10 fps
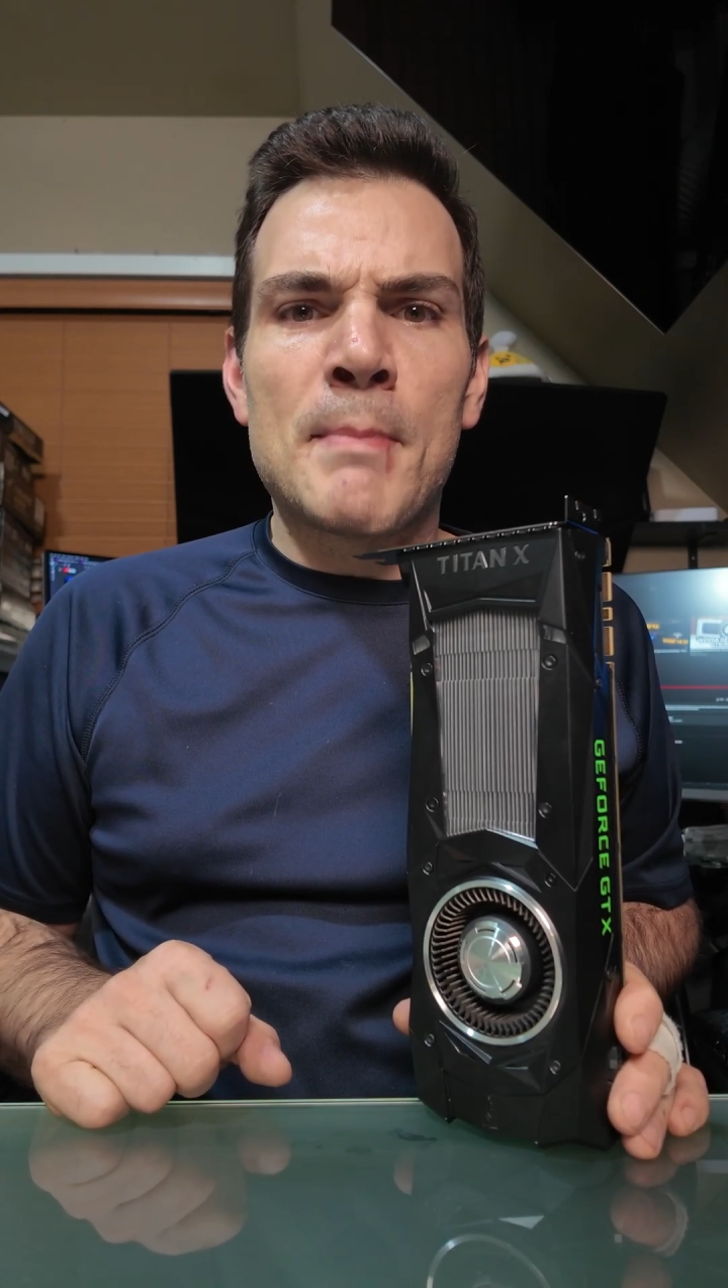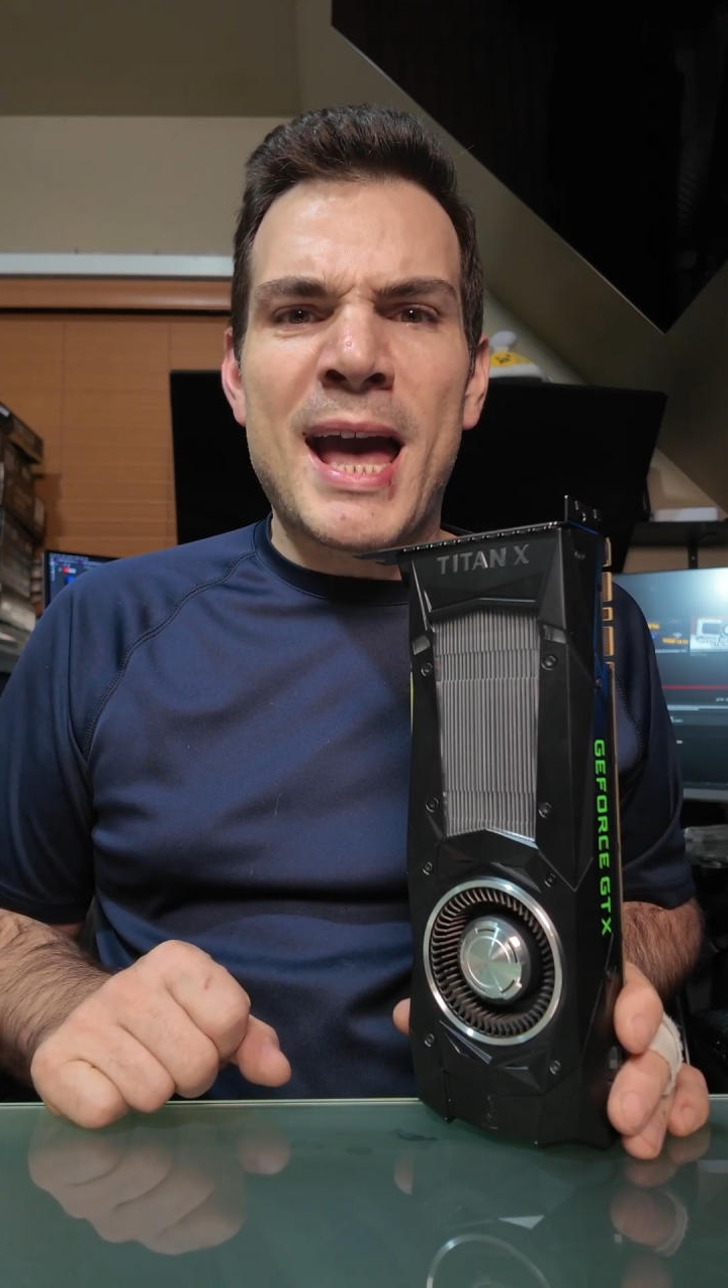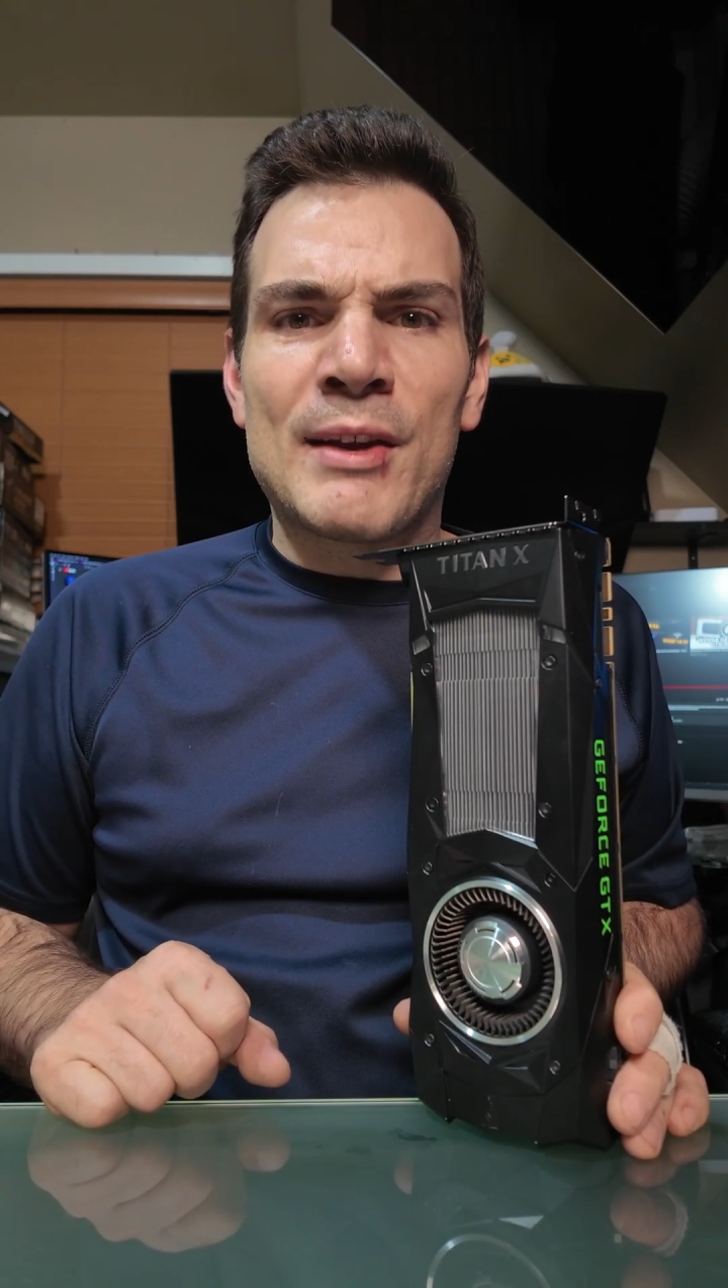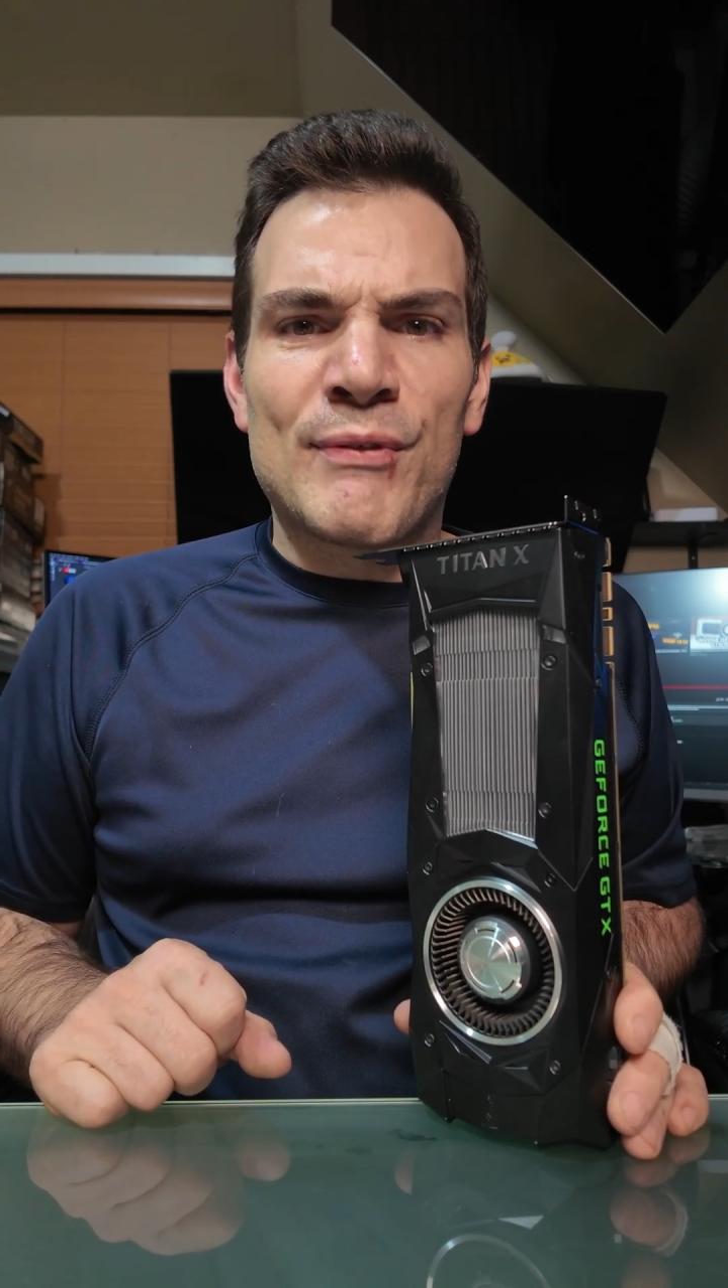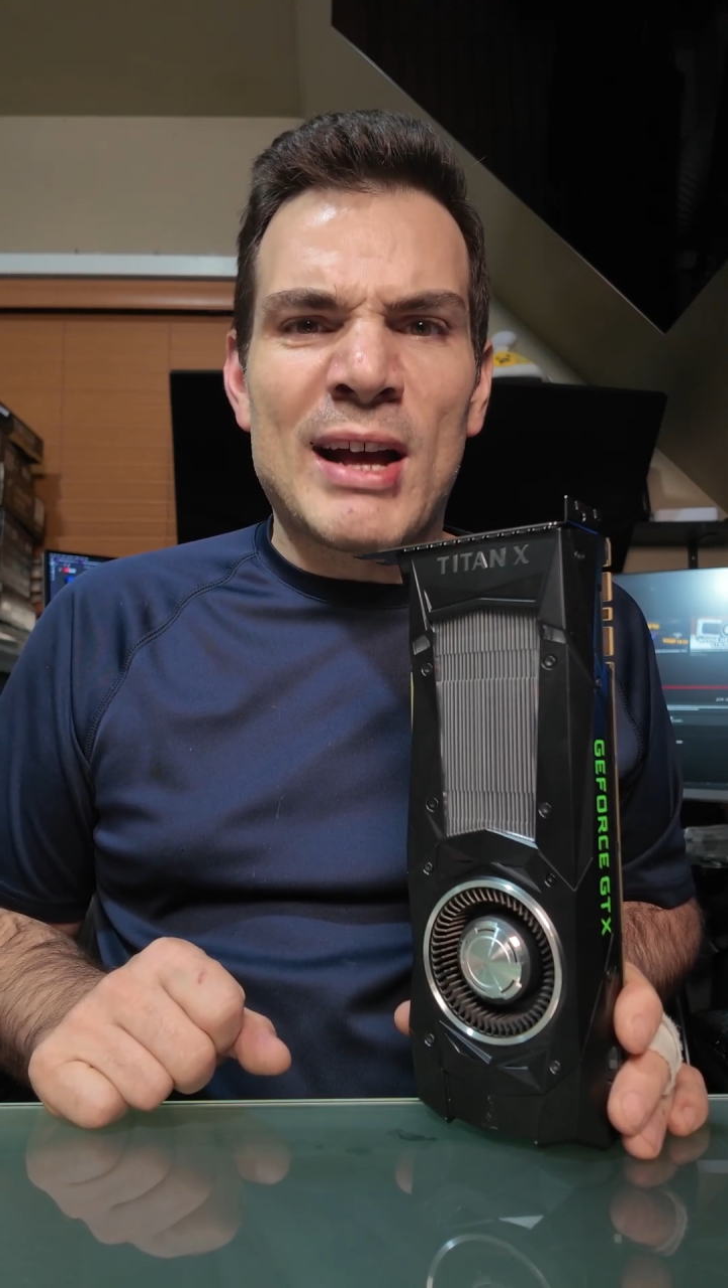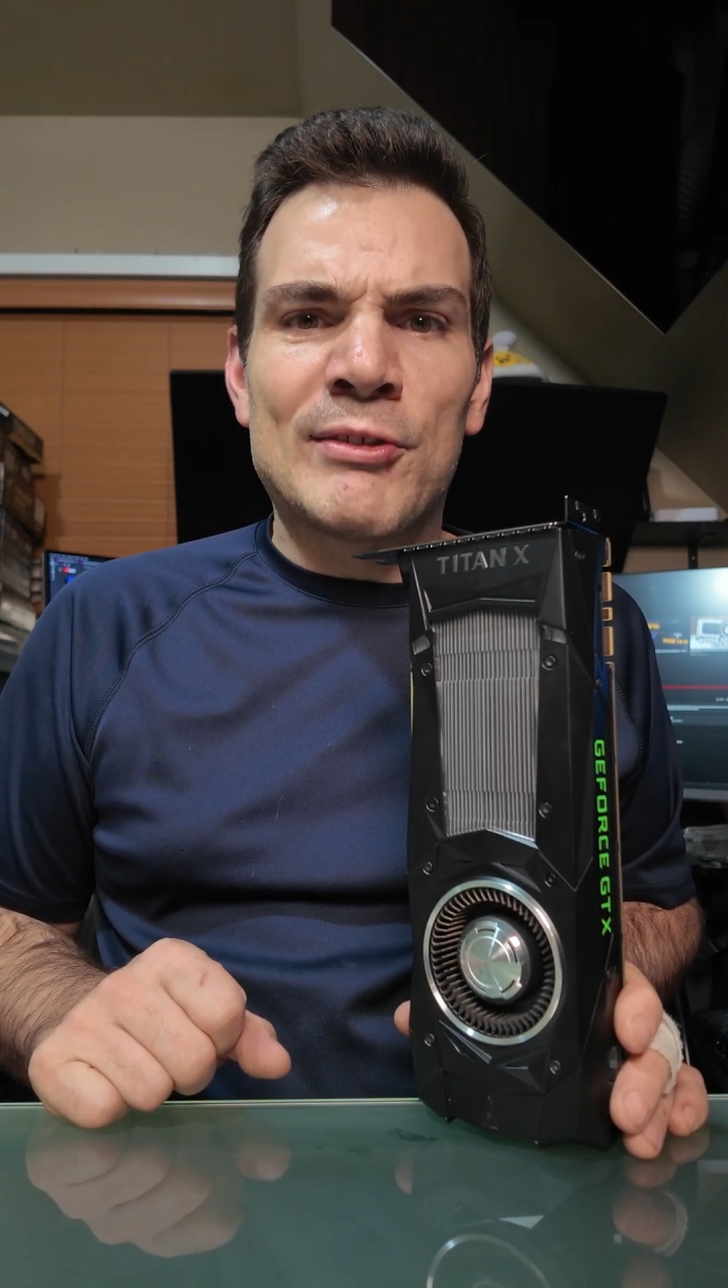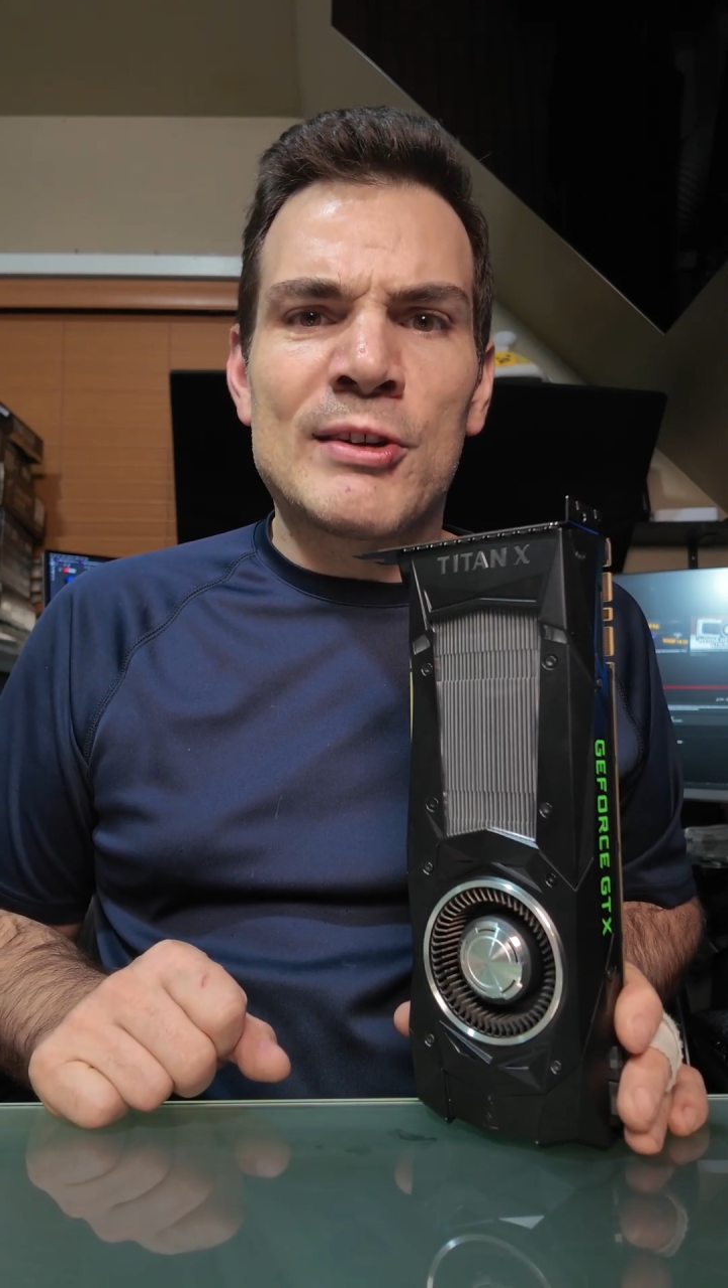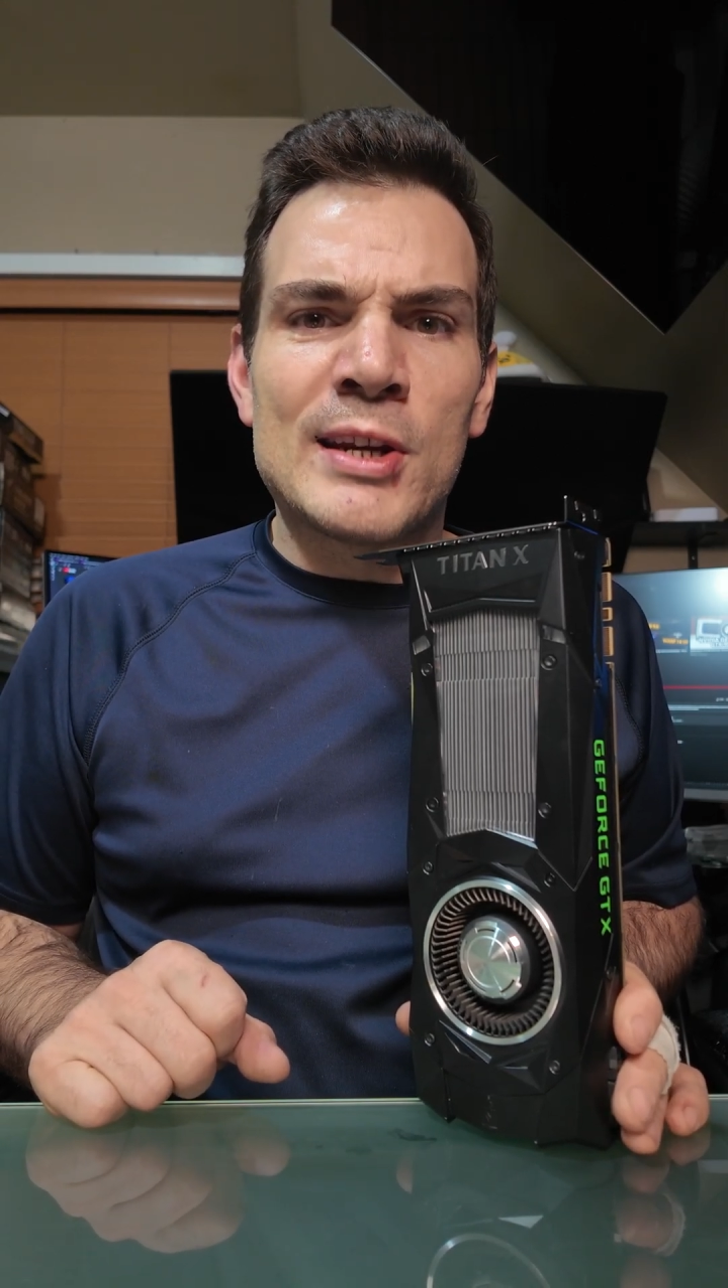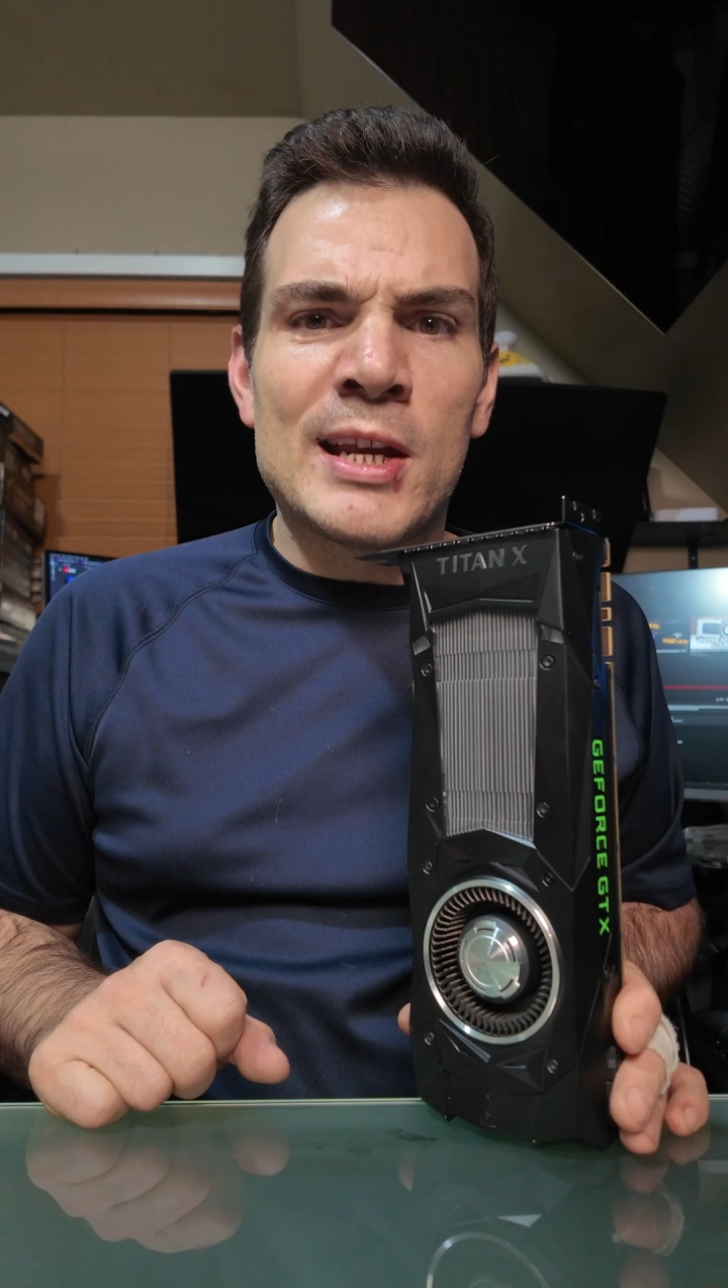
manifested